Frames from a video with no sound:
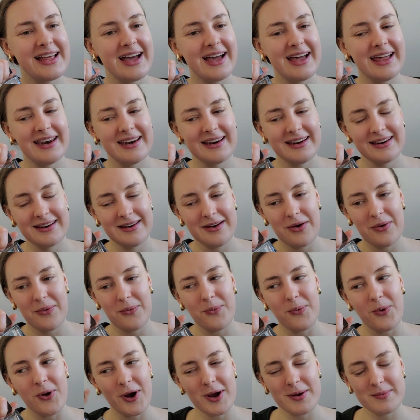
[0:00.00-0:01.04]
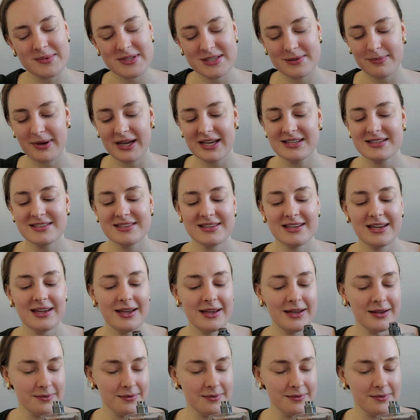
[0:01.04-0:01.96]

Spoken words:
that warm, spicy